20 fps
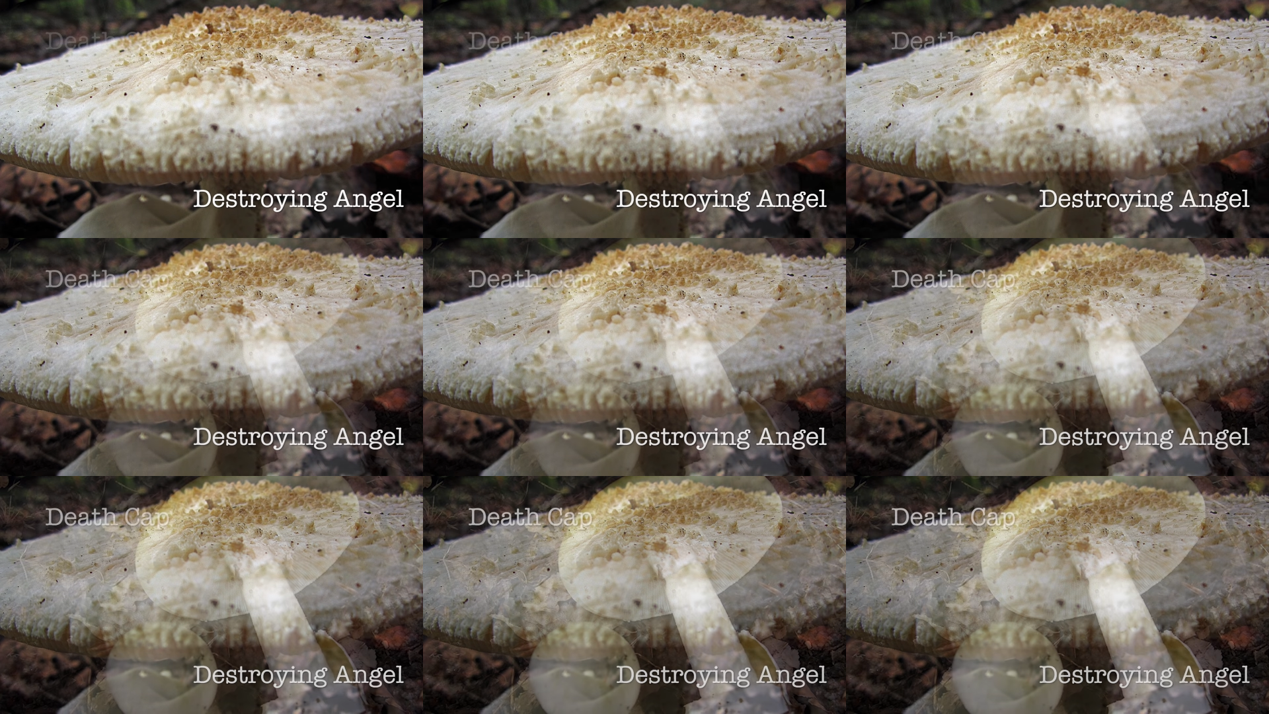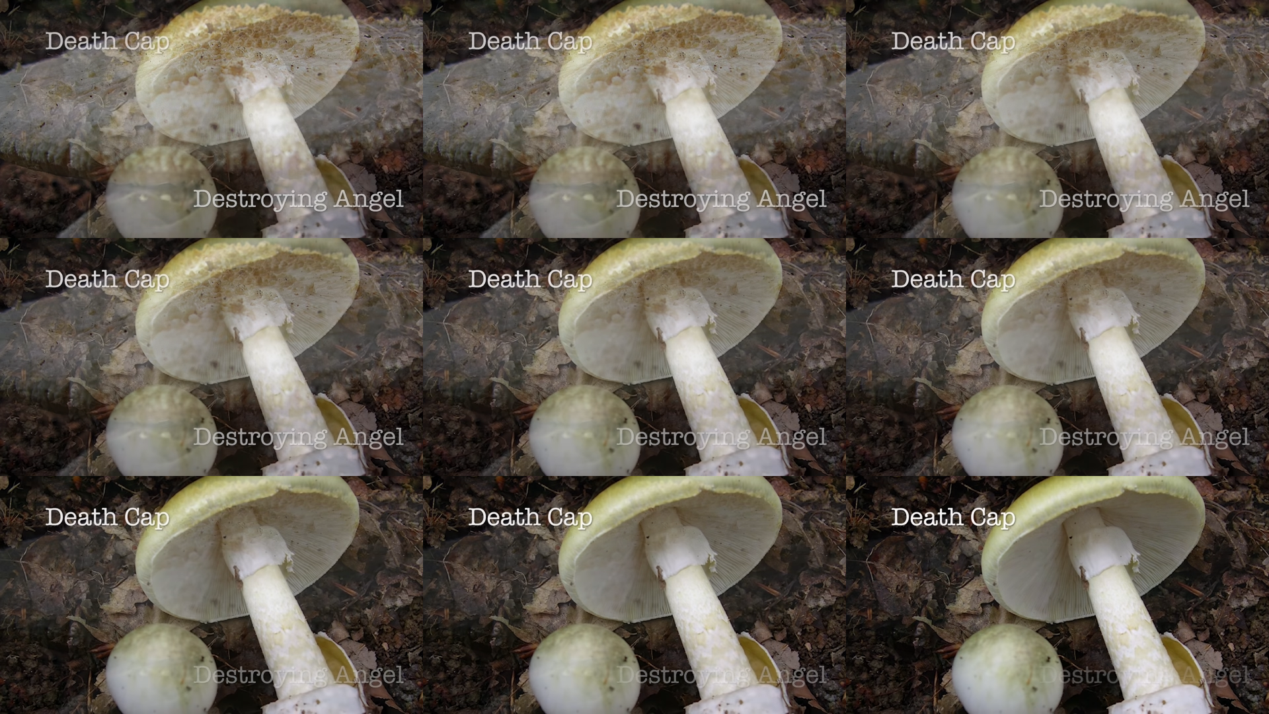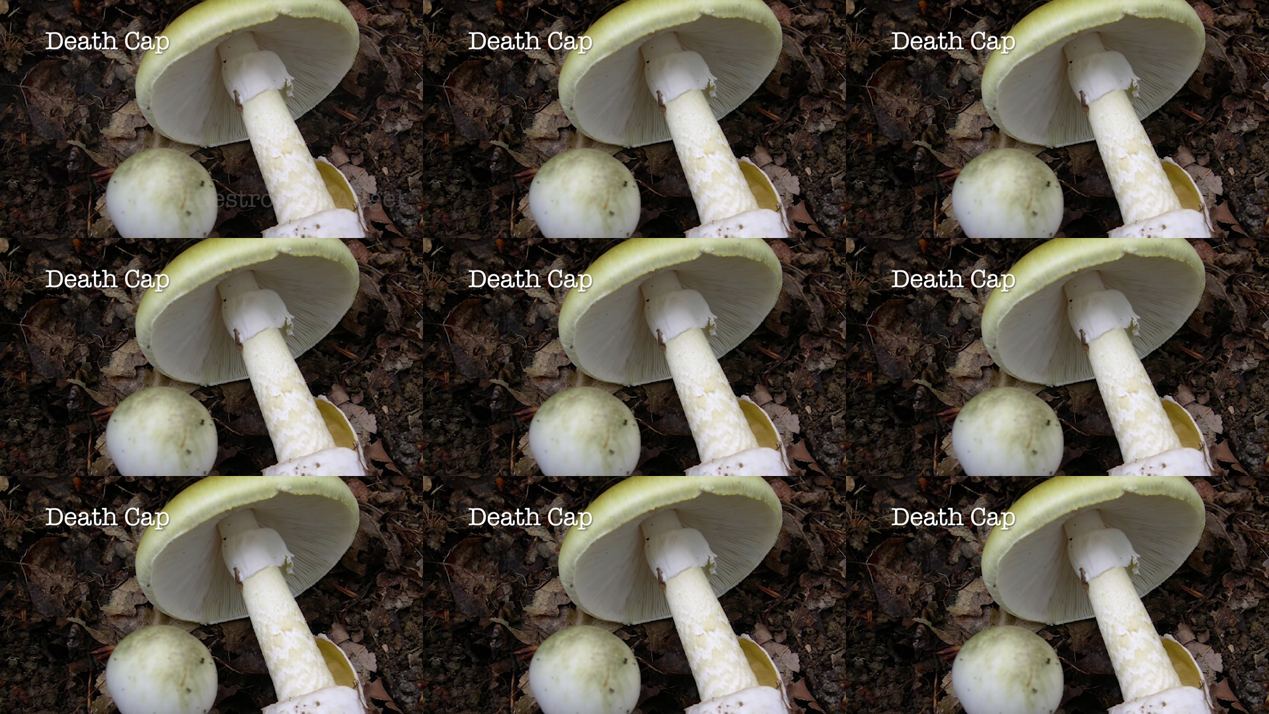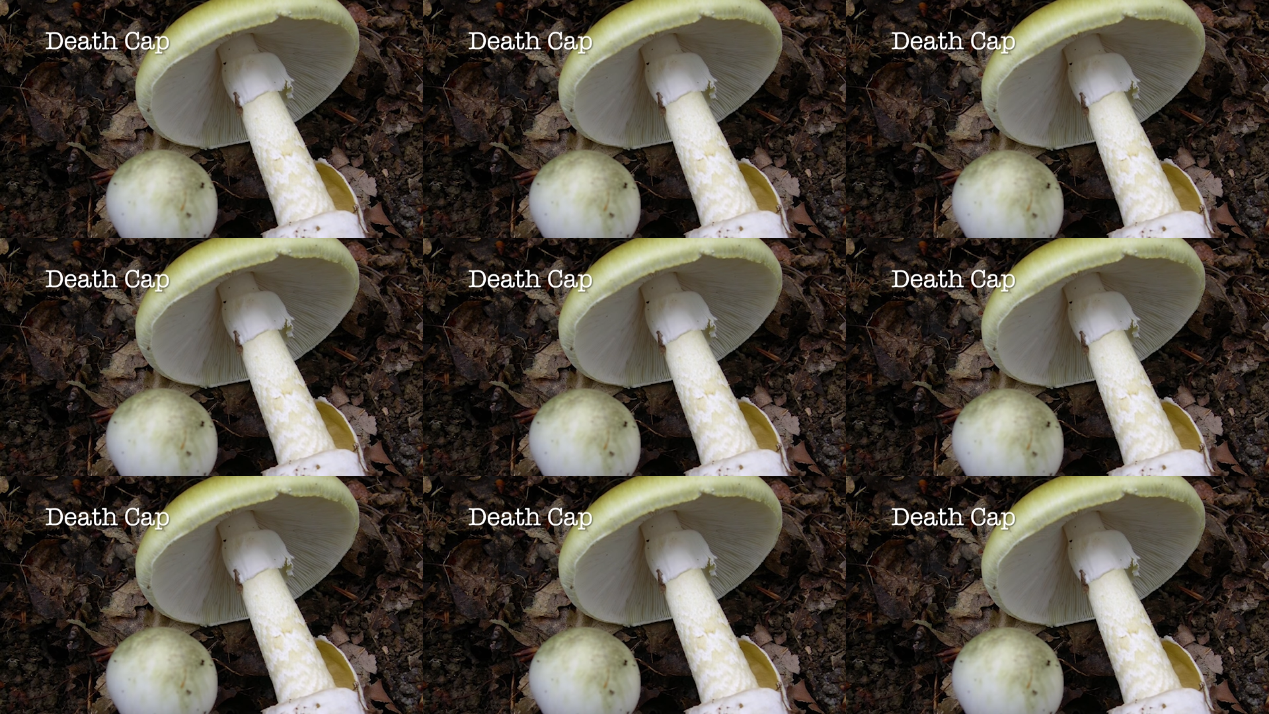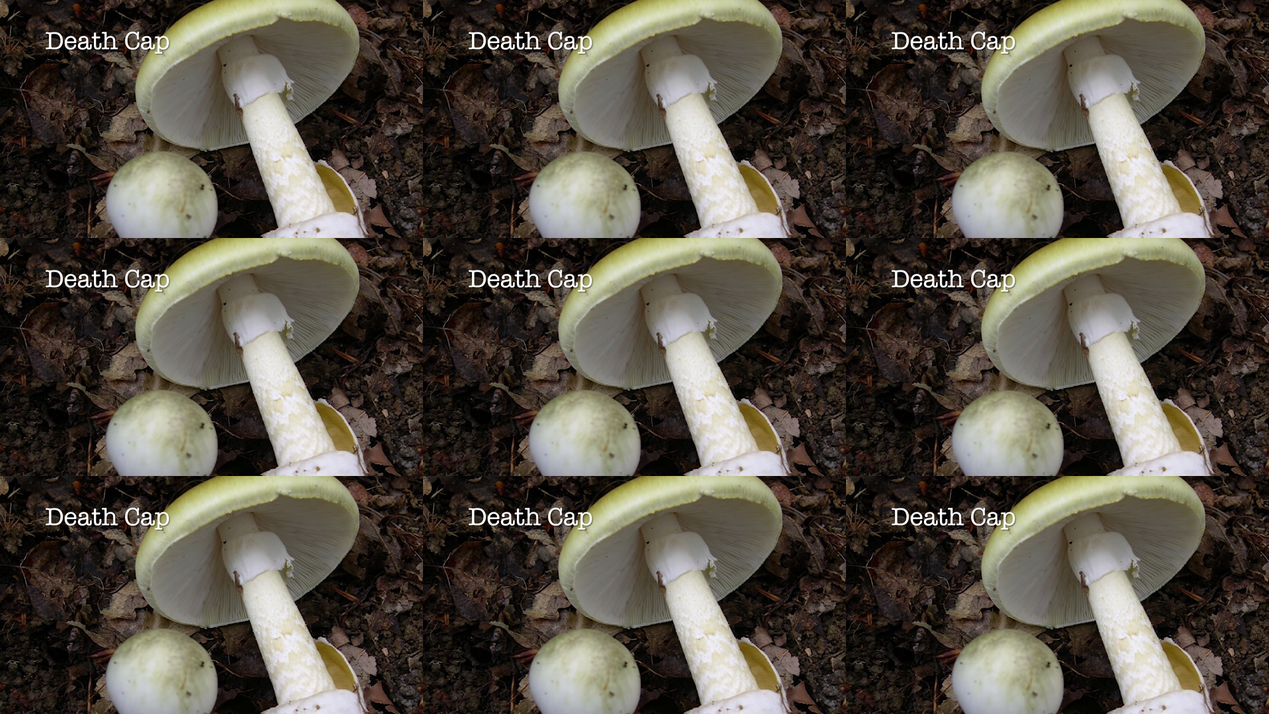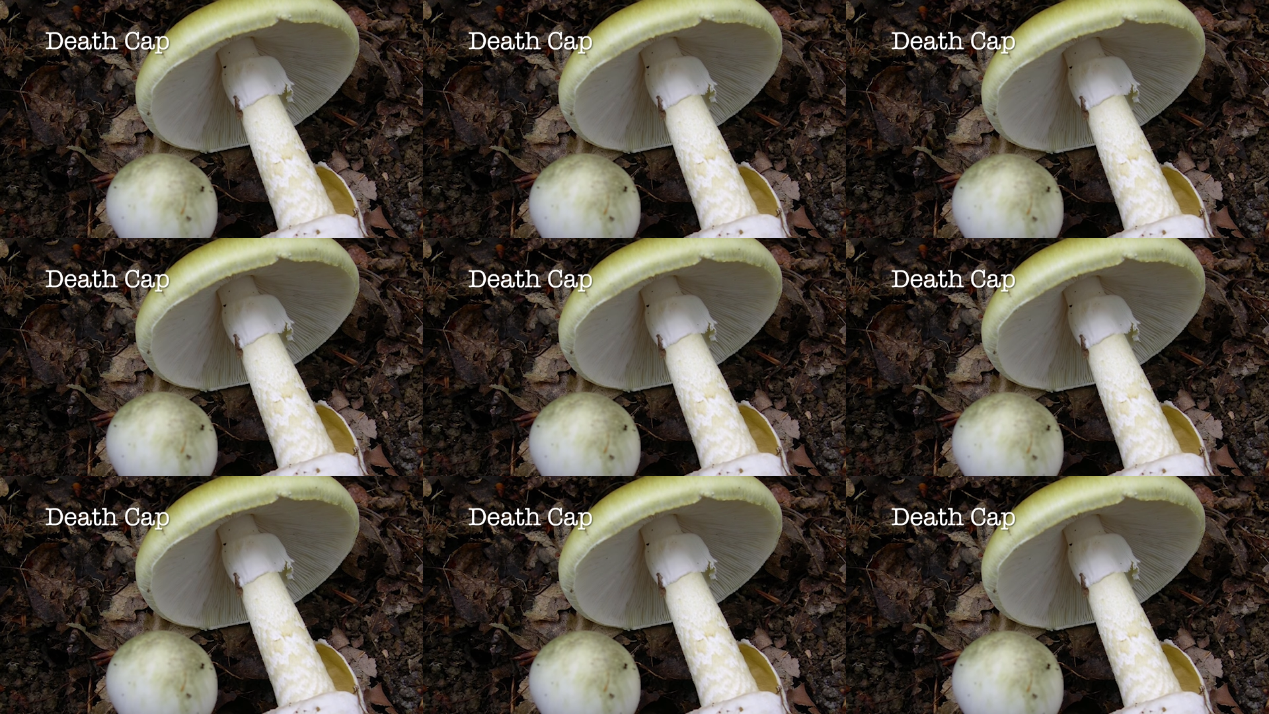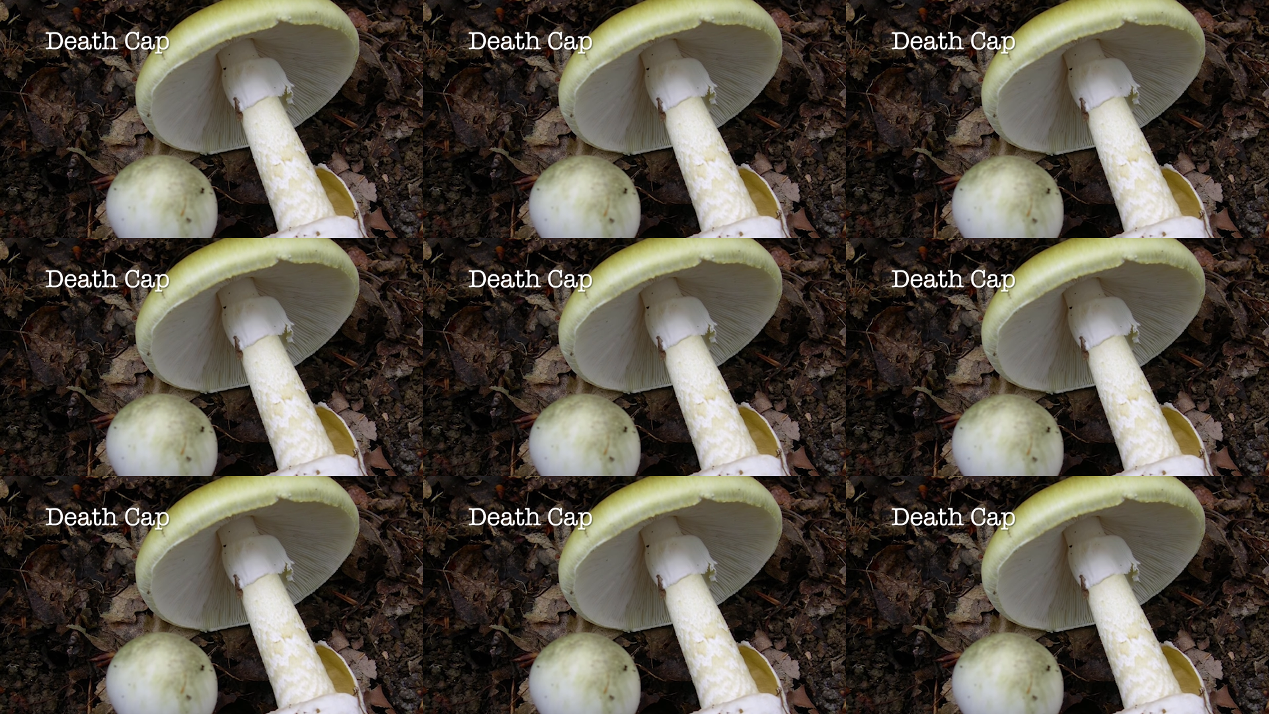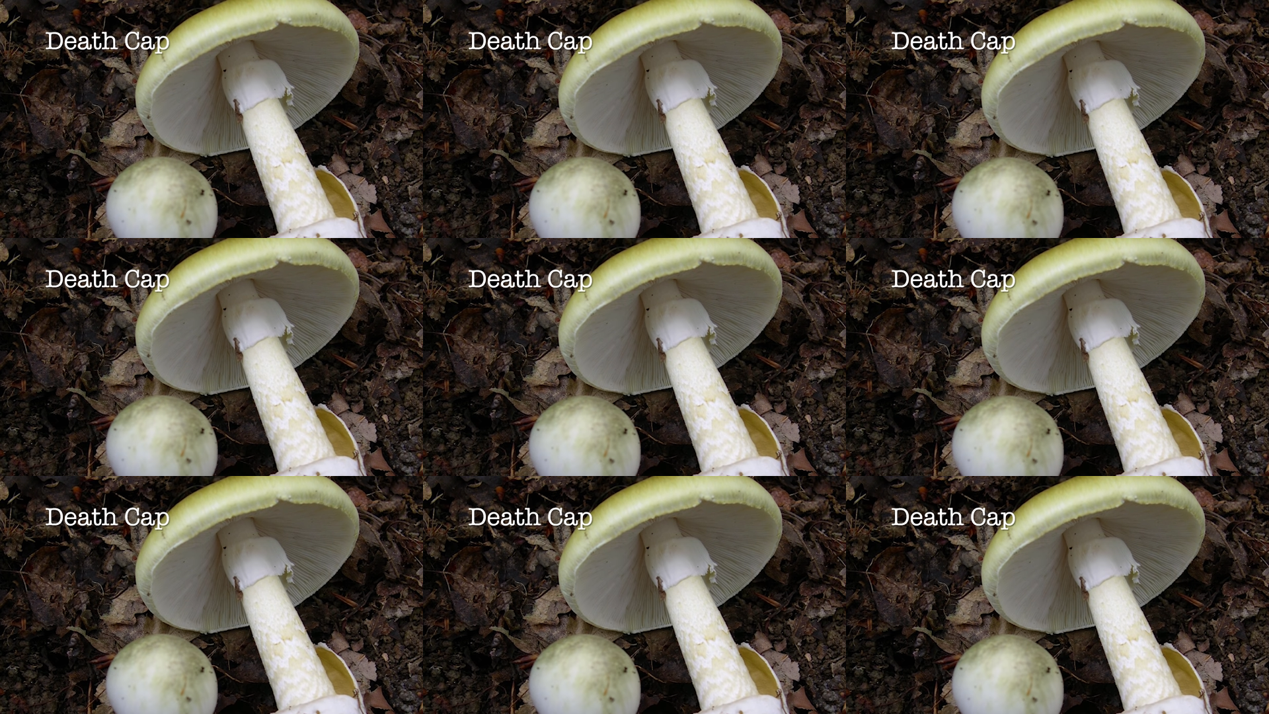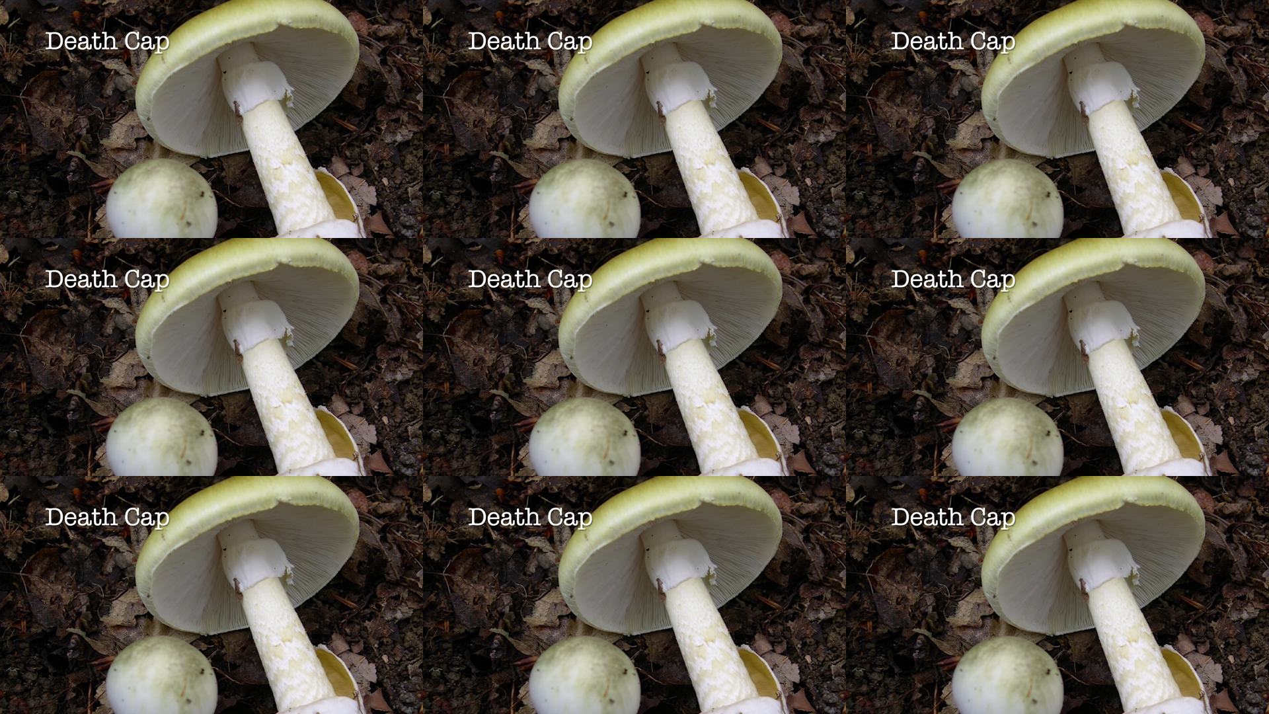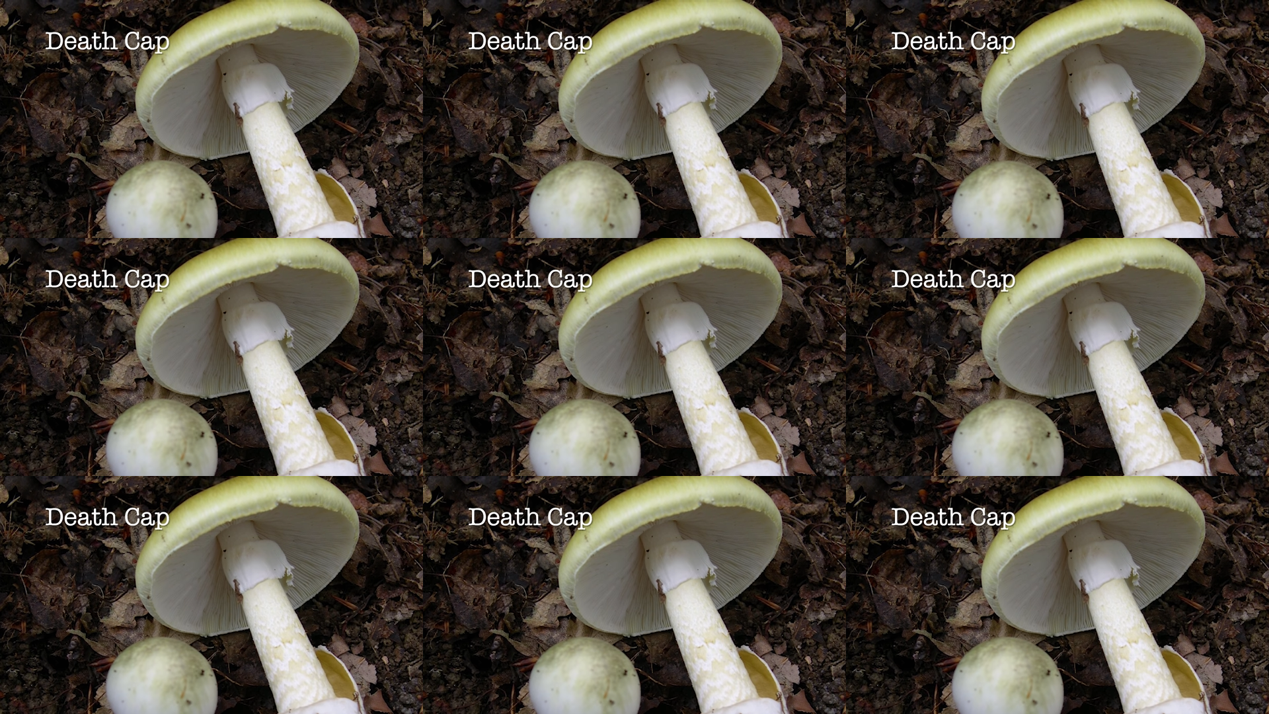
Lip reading: (no speaker visible)